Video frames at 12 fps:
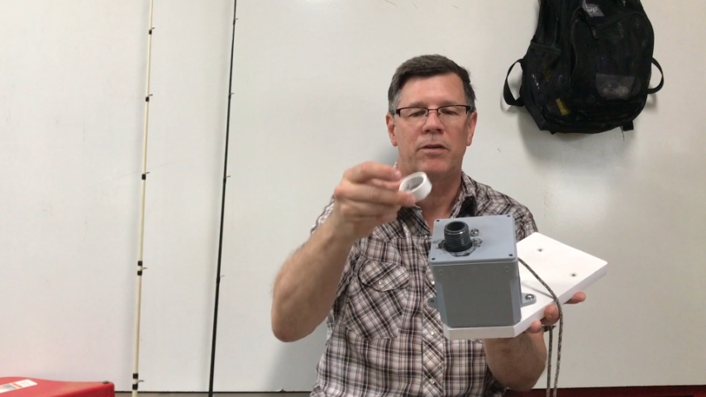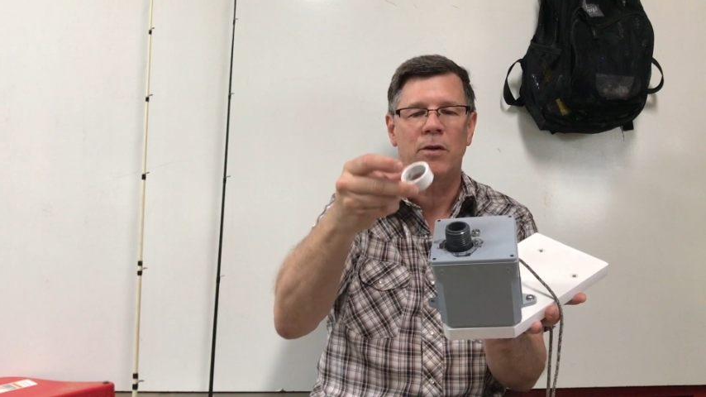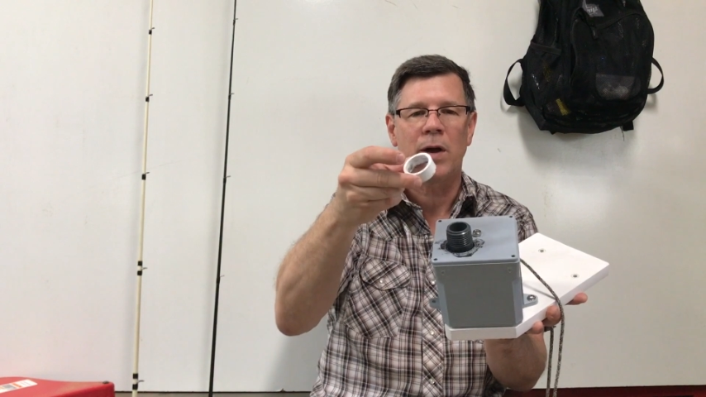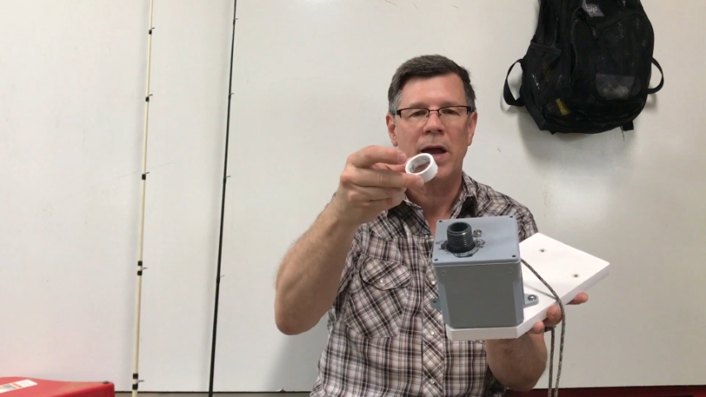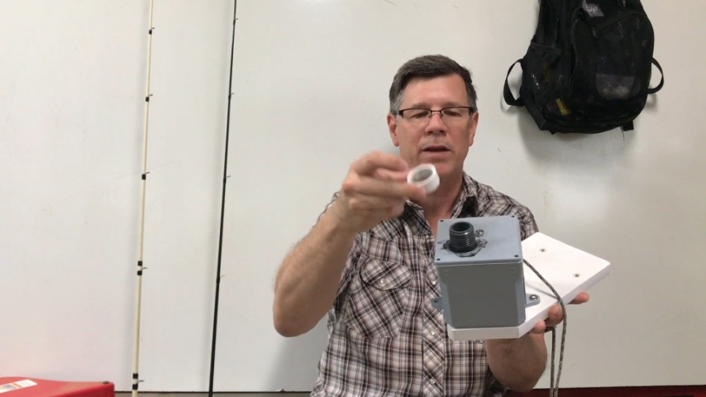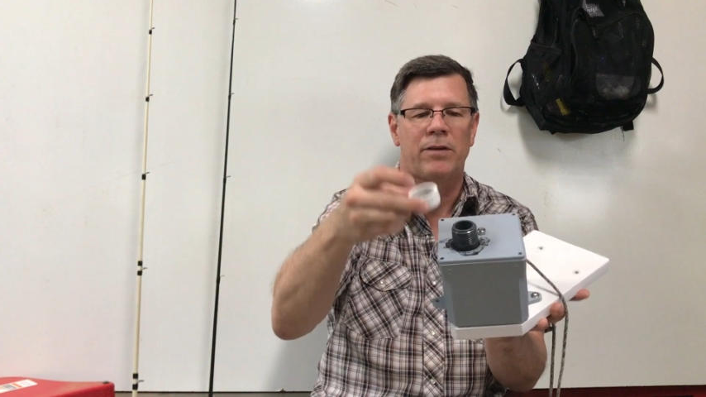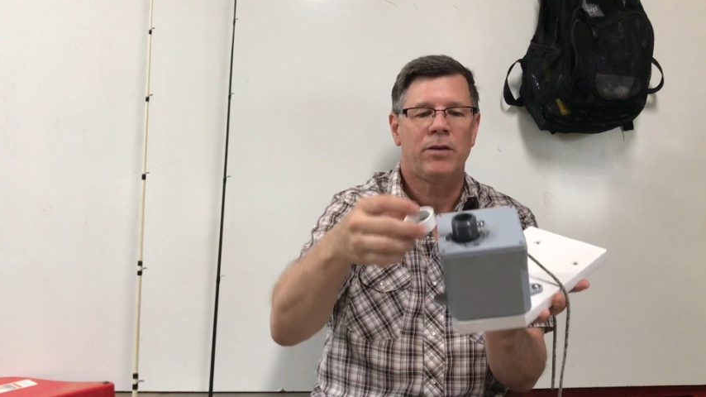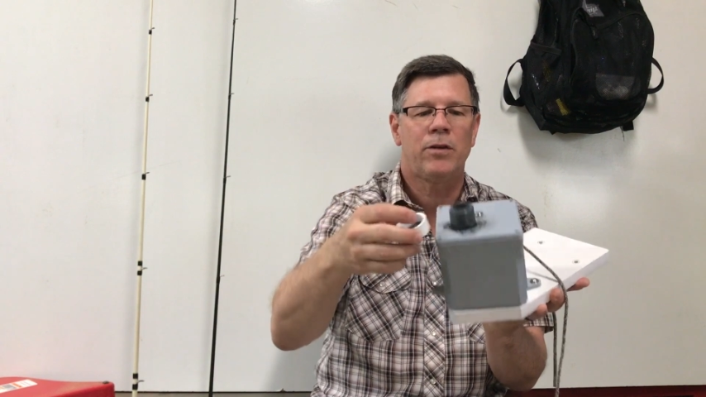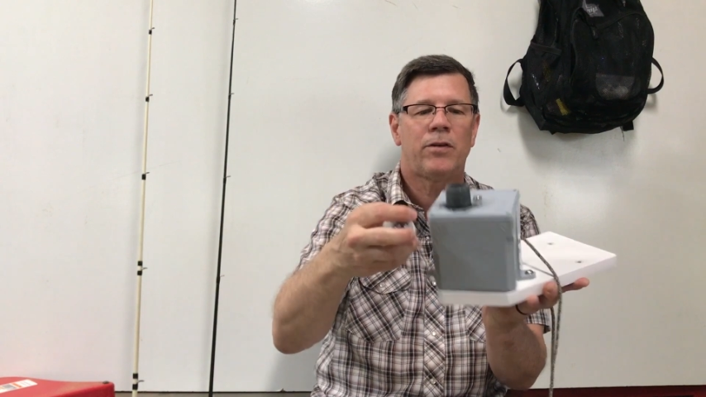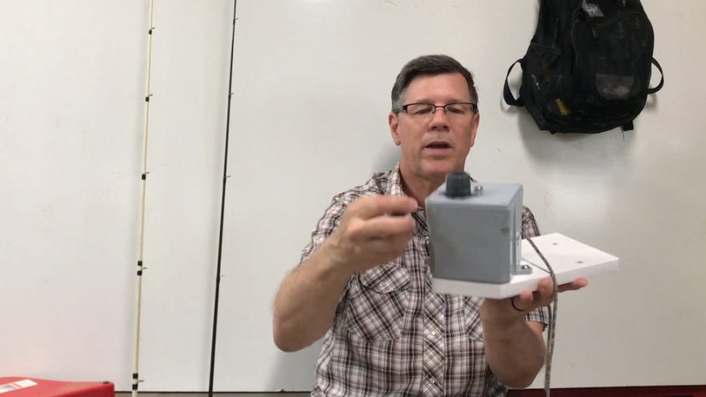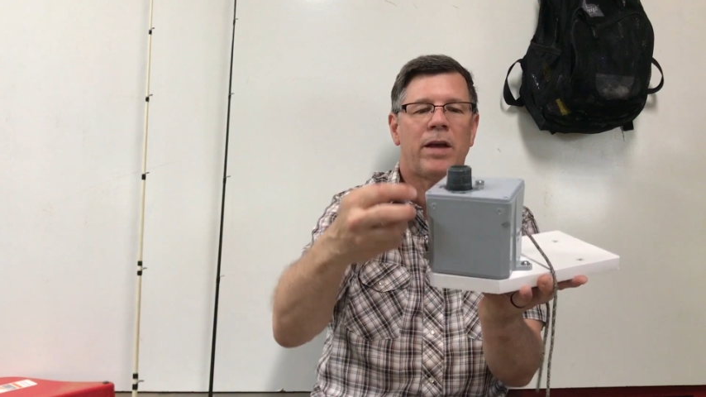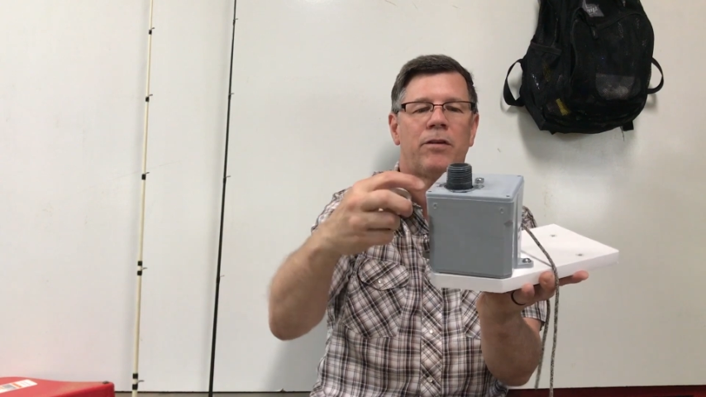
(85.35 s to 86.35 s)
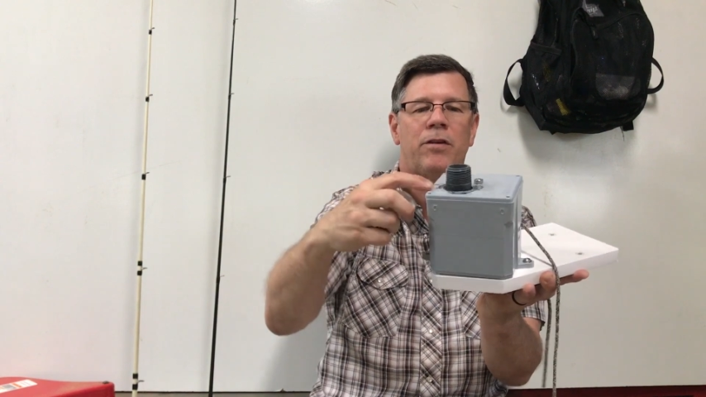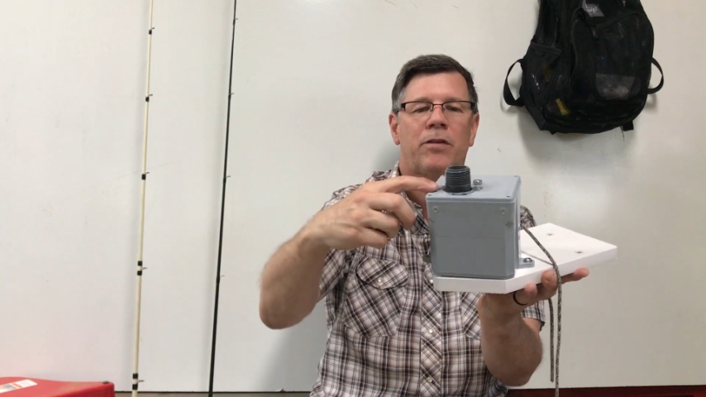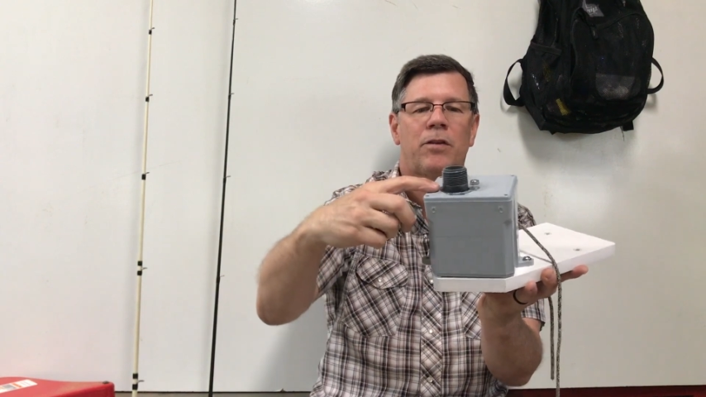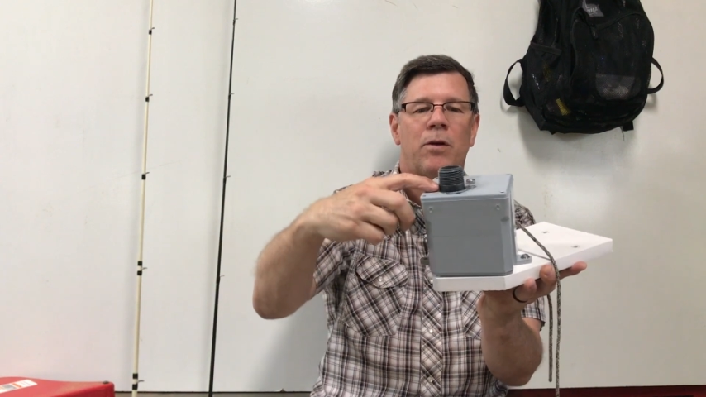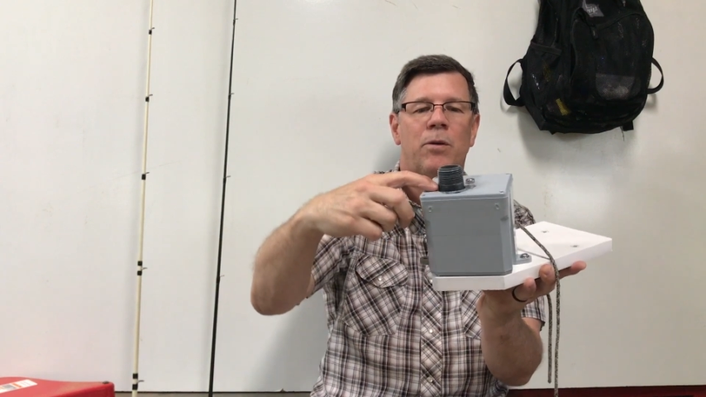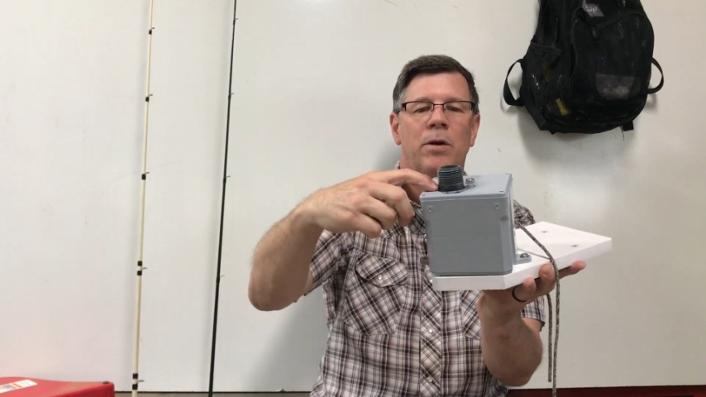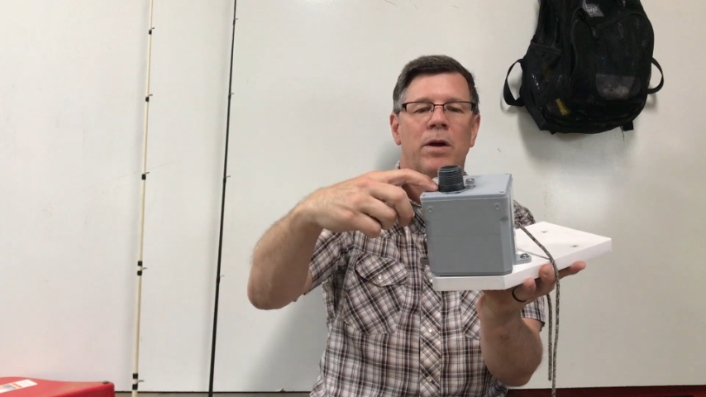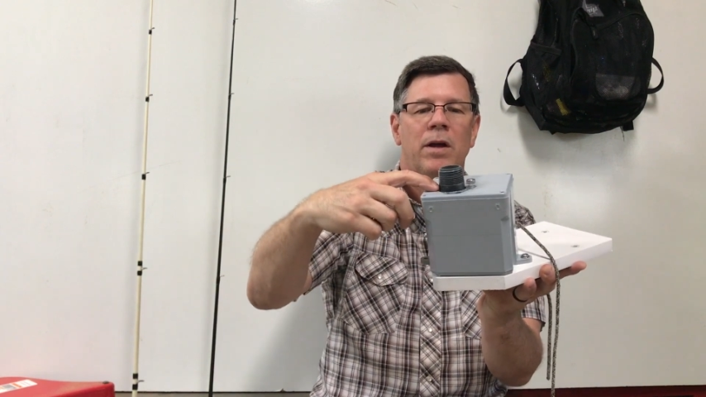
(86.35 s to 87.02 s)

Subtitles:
so I had to use that just so